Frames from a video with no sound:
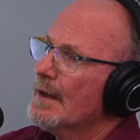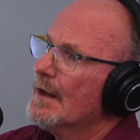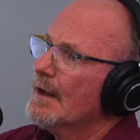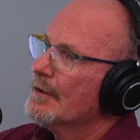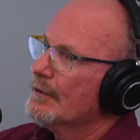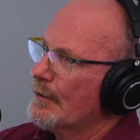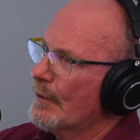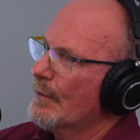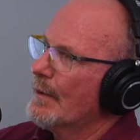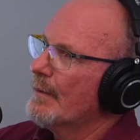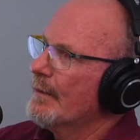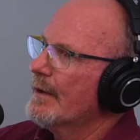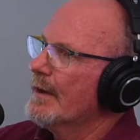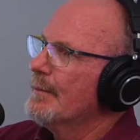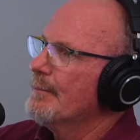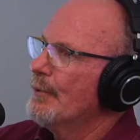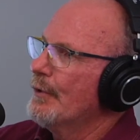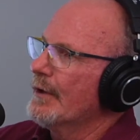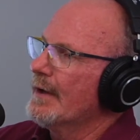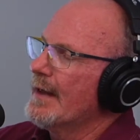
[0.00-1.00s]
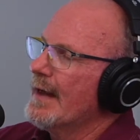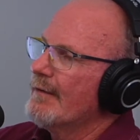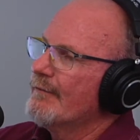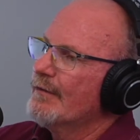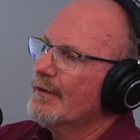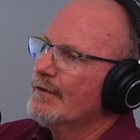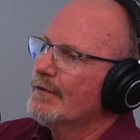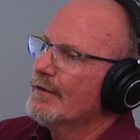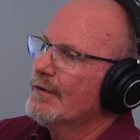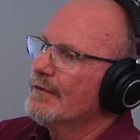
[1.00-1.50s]
So we really put
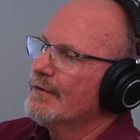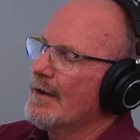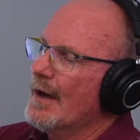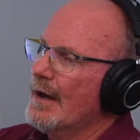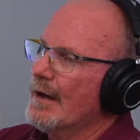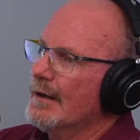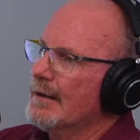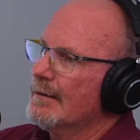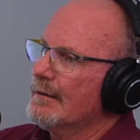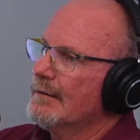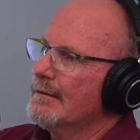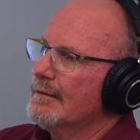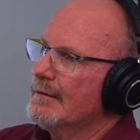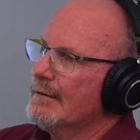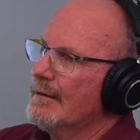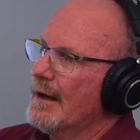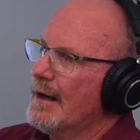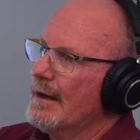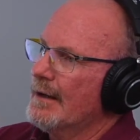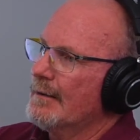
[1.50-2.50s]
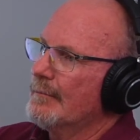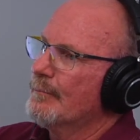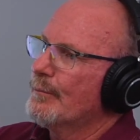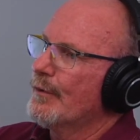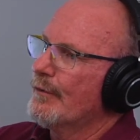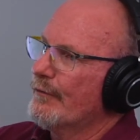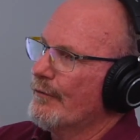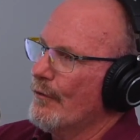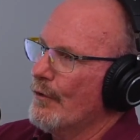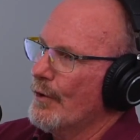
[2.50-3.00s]
emphasis on
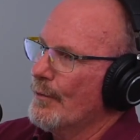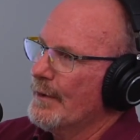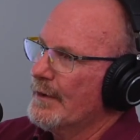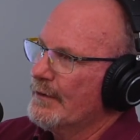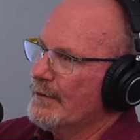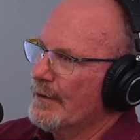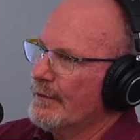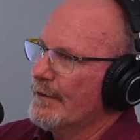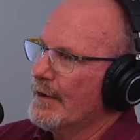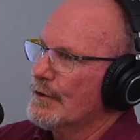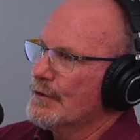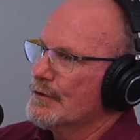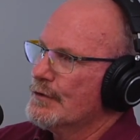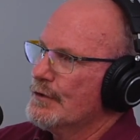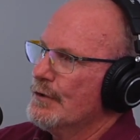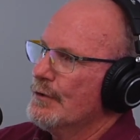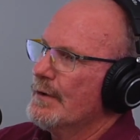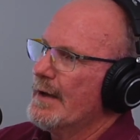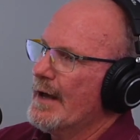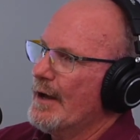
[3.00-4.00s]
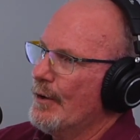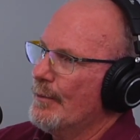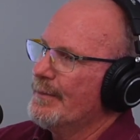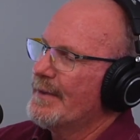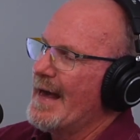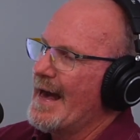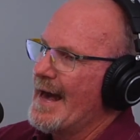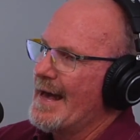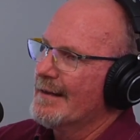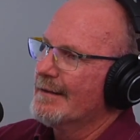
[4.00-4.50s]
performance of our shoe to help
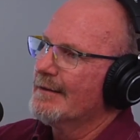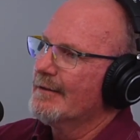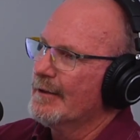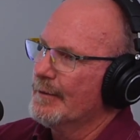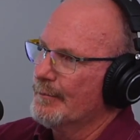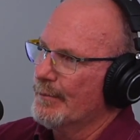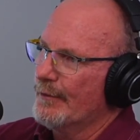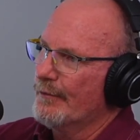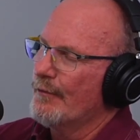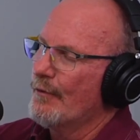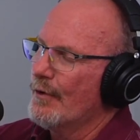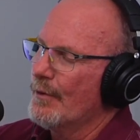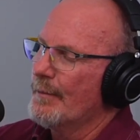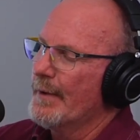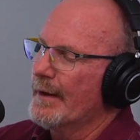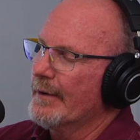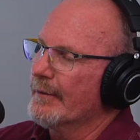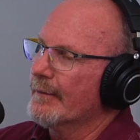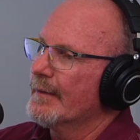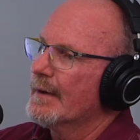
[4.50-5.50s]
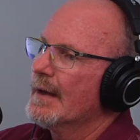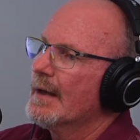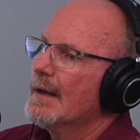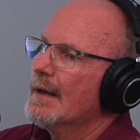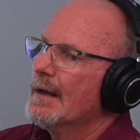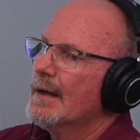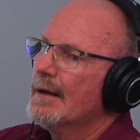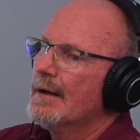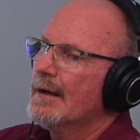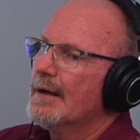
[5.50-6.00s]
the athlete perform better.
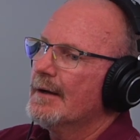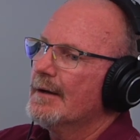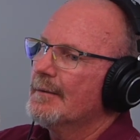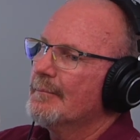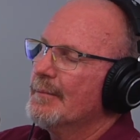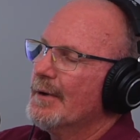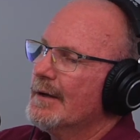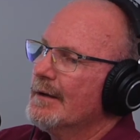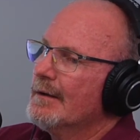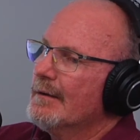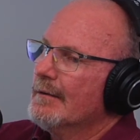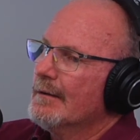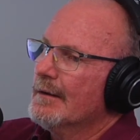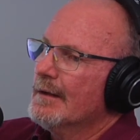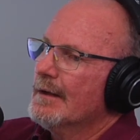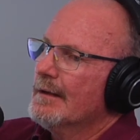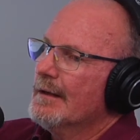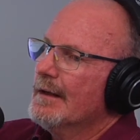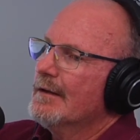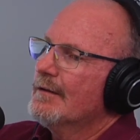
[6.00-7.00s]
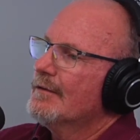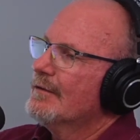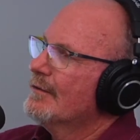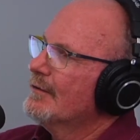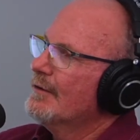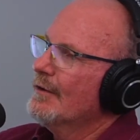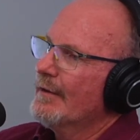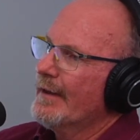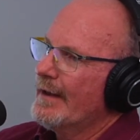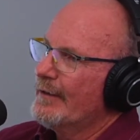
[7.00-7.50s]
But it
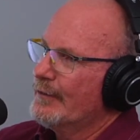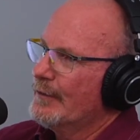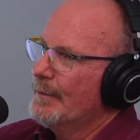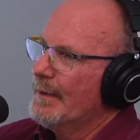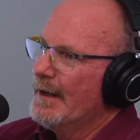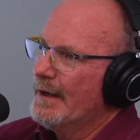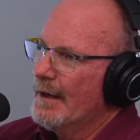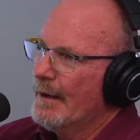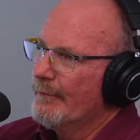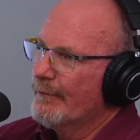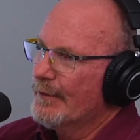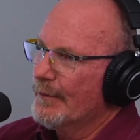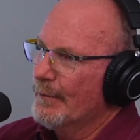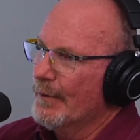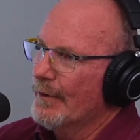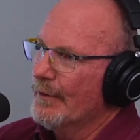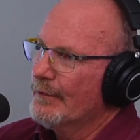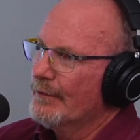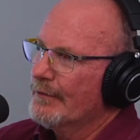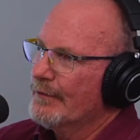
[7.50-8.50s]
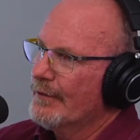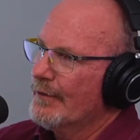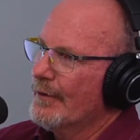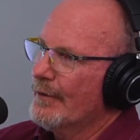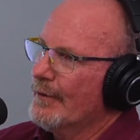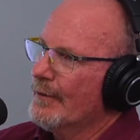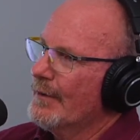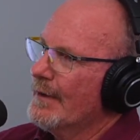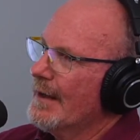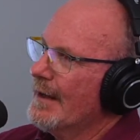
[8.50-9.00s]
still has to be comfortable.
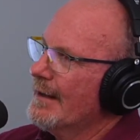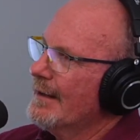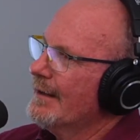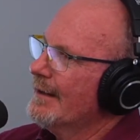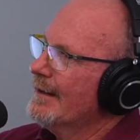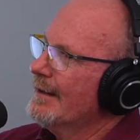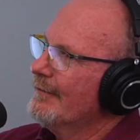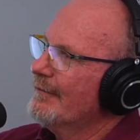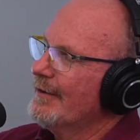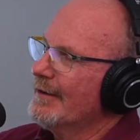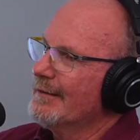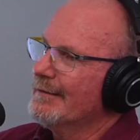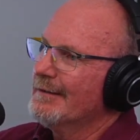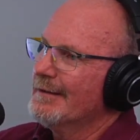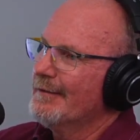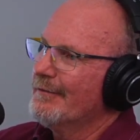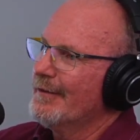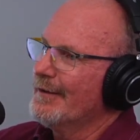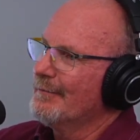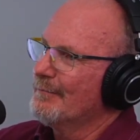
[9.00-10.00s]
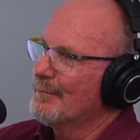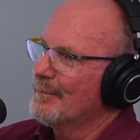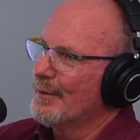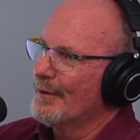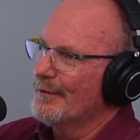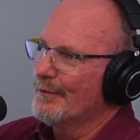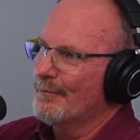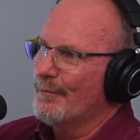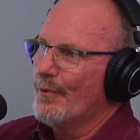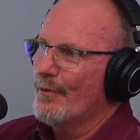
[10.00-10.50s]
So if it
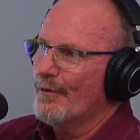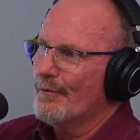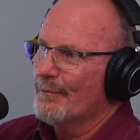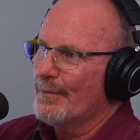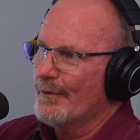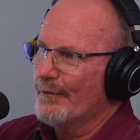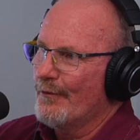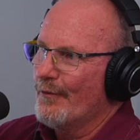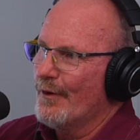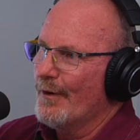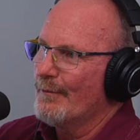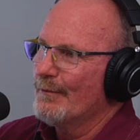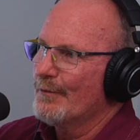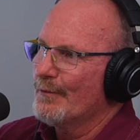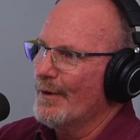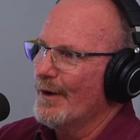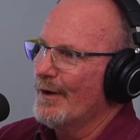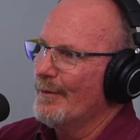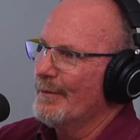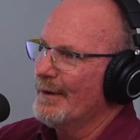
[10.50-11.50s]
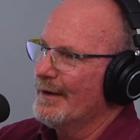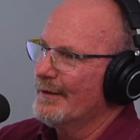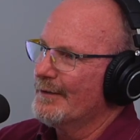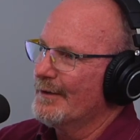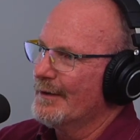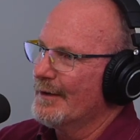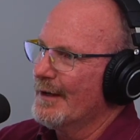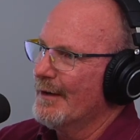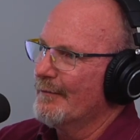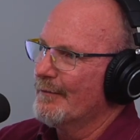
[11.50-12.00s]
performs well, but it's
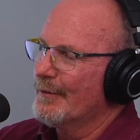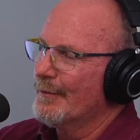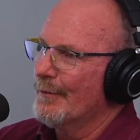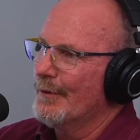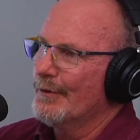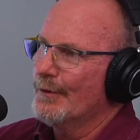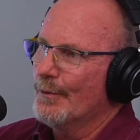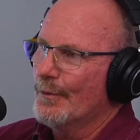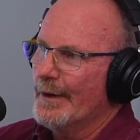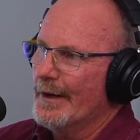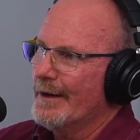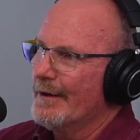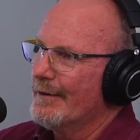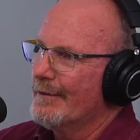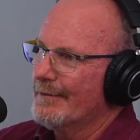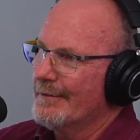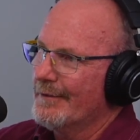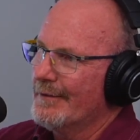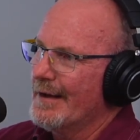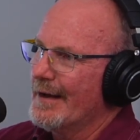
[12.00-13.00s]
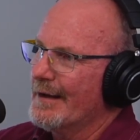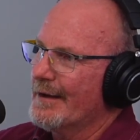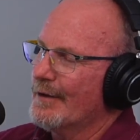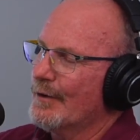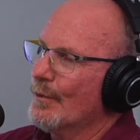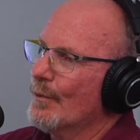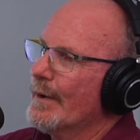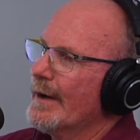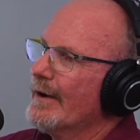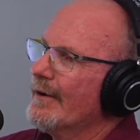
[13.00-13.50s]
uncomfortable to wear, or they're not going
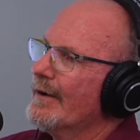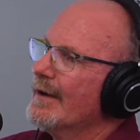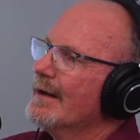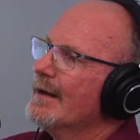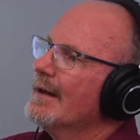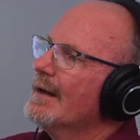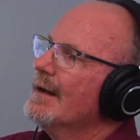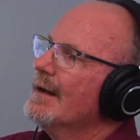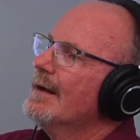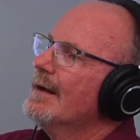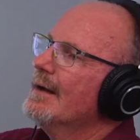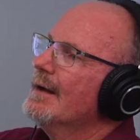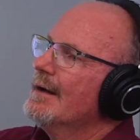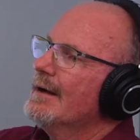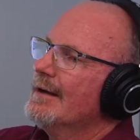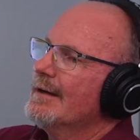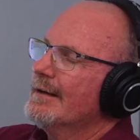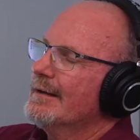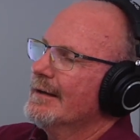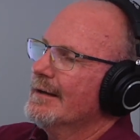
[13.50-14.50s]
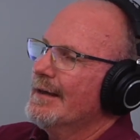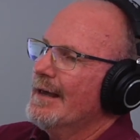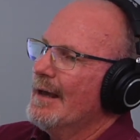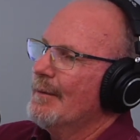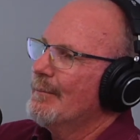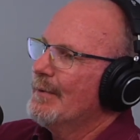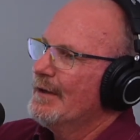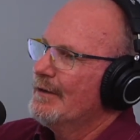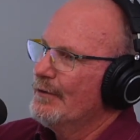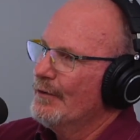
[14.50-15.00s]
to wear it, it
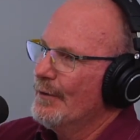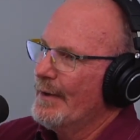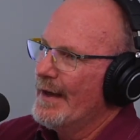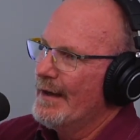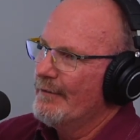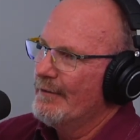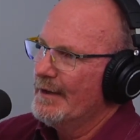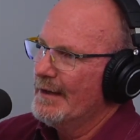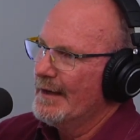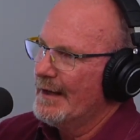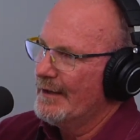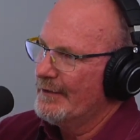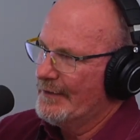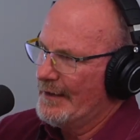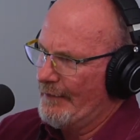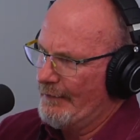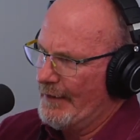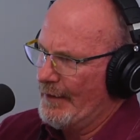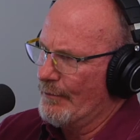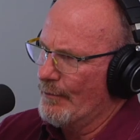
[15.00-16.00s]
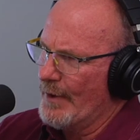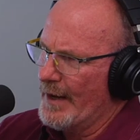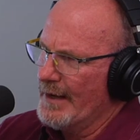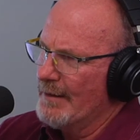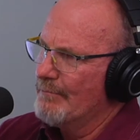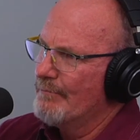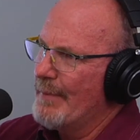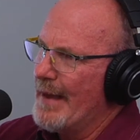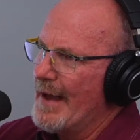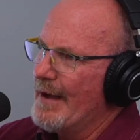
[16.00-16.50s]
can't be too heavy. It has to have that
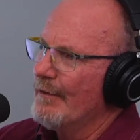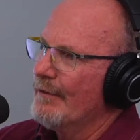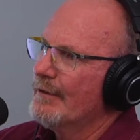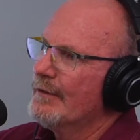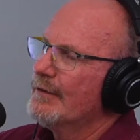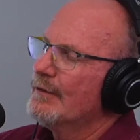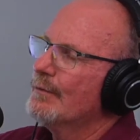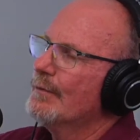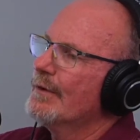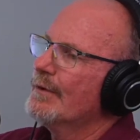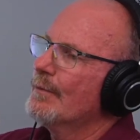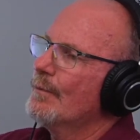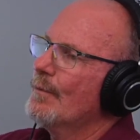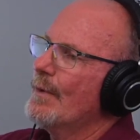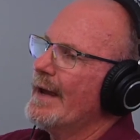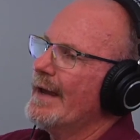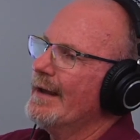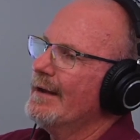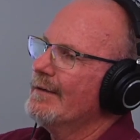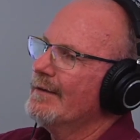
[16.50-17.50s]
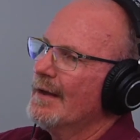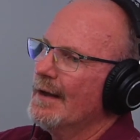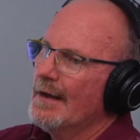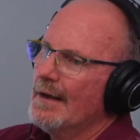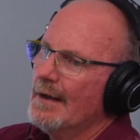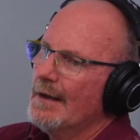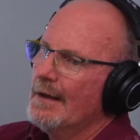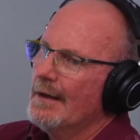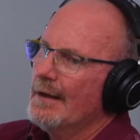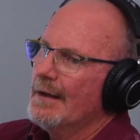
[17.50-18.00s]
right balance with weight.
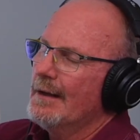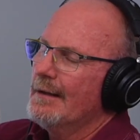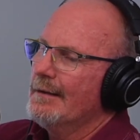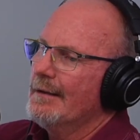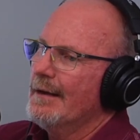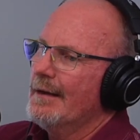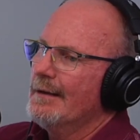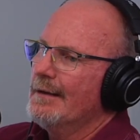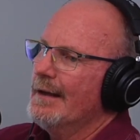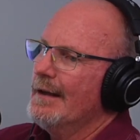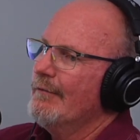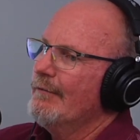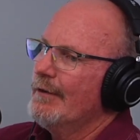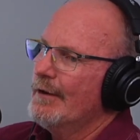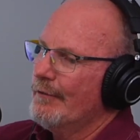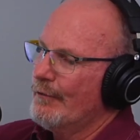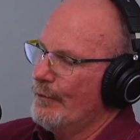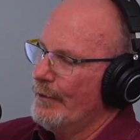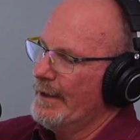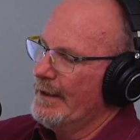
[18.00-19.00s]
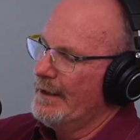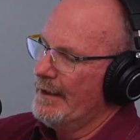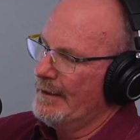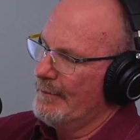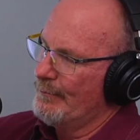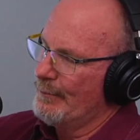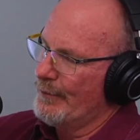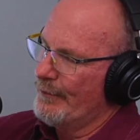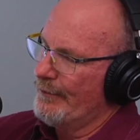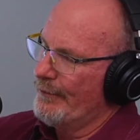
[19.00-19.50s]
And then even if we
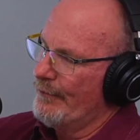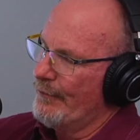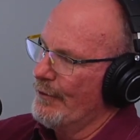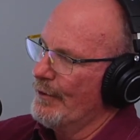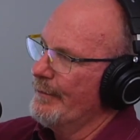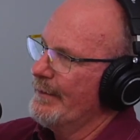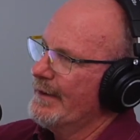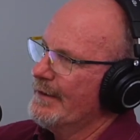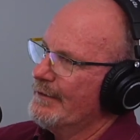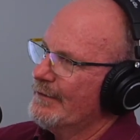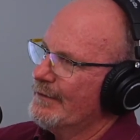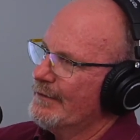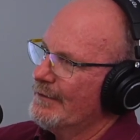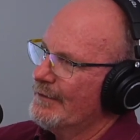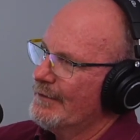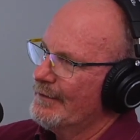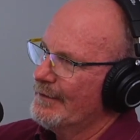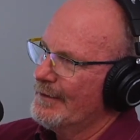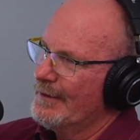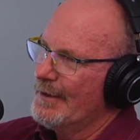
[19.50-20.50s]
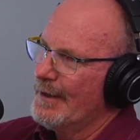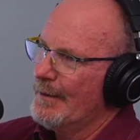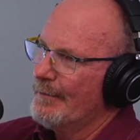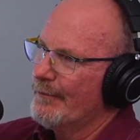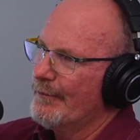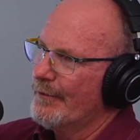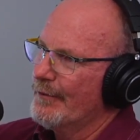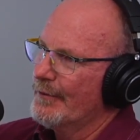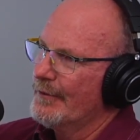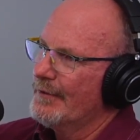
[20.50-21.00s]
get performance,
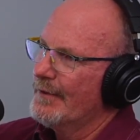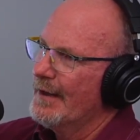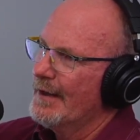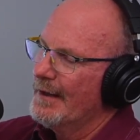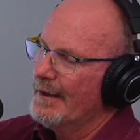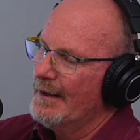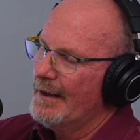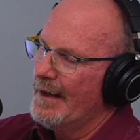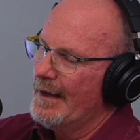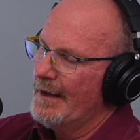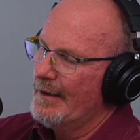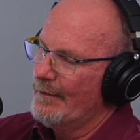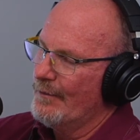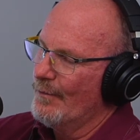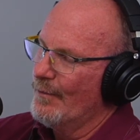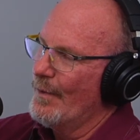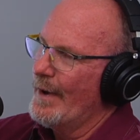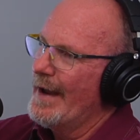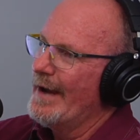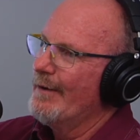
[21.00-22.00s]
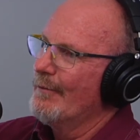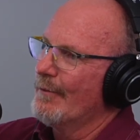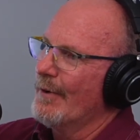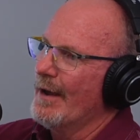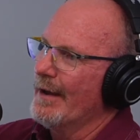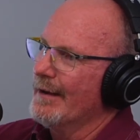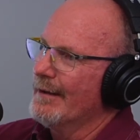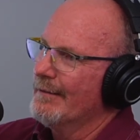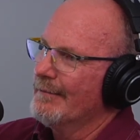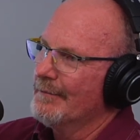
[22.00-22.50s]
comfort, and weight
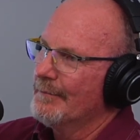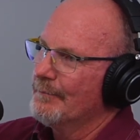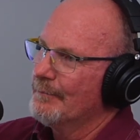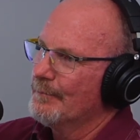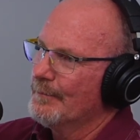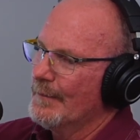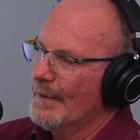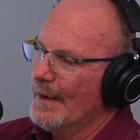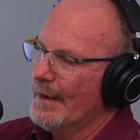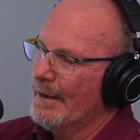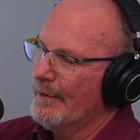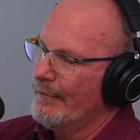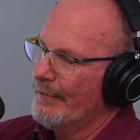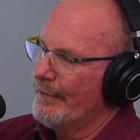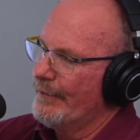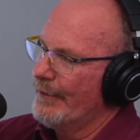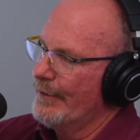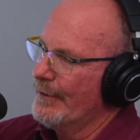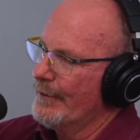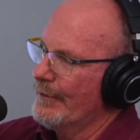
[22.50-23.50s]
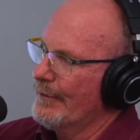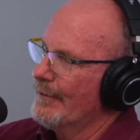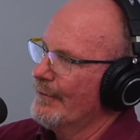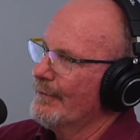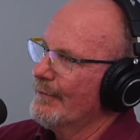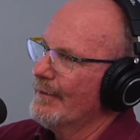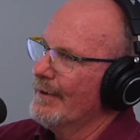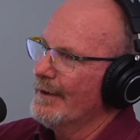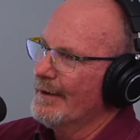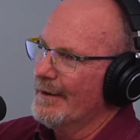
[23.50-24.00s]
right, if they're
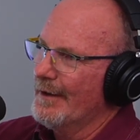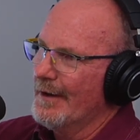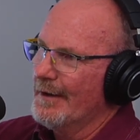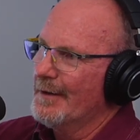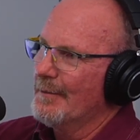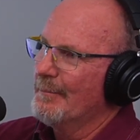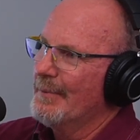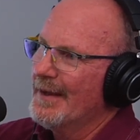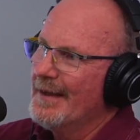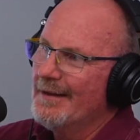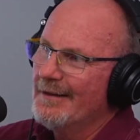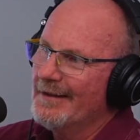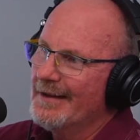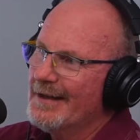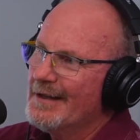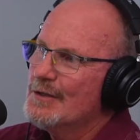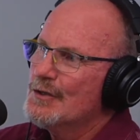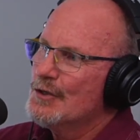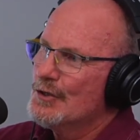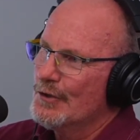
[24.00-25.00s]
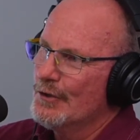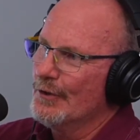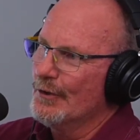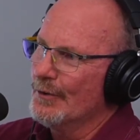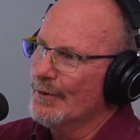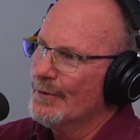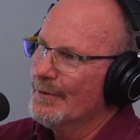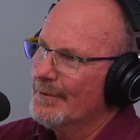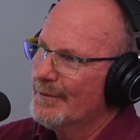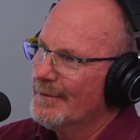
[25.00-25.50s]
an unappealing shoe,